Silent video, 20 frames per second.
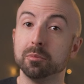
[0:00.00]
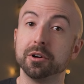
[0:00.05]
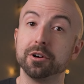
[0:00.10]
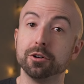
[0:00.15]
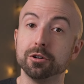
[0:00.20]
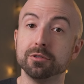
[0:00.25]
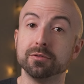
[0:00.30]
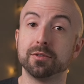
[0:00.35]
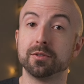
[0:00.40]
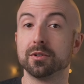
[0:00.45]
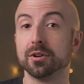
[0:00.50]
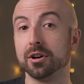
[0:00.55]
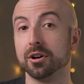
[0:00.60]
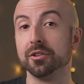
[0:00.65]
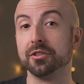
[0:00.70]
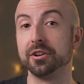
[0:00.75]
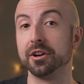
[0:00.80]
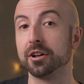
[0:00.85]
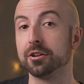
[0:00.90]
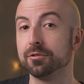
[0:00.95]
but
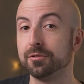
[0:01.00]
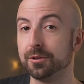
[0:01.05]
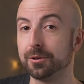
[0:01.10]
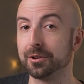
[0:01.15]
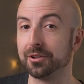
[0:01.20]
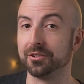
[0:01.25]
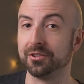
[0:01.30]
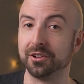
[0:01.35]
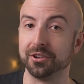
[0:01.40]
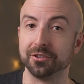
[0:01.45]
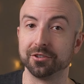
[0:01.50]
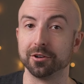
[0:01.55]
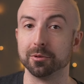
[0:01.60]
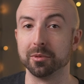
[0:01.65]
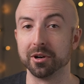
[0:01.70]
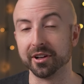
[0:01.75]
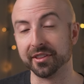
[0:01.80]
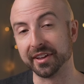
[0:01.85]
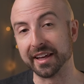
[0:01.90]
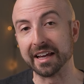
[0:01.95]
overall, the autofocus system
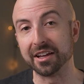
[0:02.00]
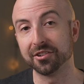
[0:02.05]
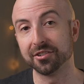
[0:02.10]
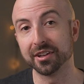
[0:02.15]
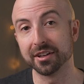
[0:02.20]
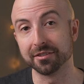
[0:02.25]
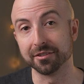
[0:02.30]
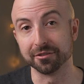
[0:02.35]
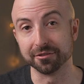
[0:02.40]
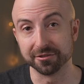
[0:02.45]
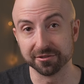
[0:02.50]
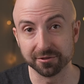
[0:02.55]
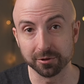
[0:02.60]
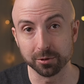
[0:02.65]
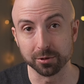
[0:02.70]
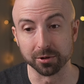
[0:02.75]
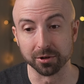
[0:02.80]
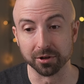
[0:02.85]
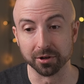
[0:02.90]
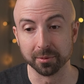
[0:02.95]
on the A7
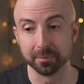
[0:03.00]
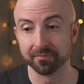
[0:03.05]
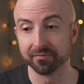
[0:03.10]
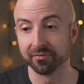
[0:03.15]
IV